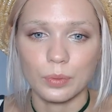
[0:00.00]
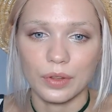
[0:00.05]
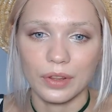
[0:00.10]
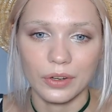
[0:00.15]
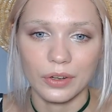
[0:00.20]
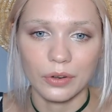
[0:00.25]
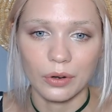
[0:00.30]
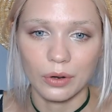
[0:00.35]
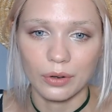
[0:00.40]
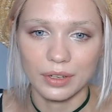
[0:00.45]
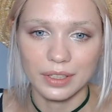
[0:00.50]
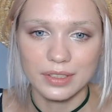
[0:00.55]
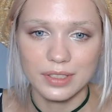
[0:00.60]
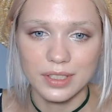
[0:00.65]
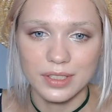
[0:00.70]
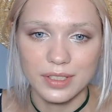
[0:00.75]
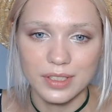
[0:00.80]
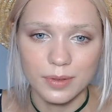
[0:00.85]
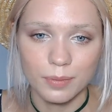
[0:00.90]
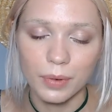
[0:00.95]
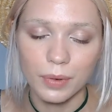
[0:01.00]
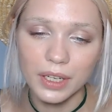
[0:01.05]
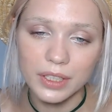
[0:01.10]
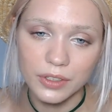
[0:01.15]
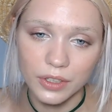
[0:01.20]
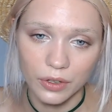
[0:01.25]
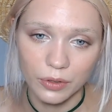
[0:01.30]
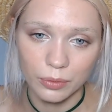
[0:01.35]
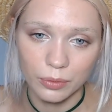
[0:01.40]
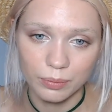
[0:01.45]
with the current system but
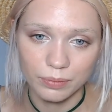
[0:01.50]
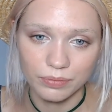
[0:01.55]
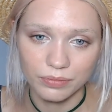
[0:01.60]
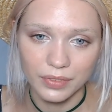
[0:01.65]
no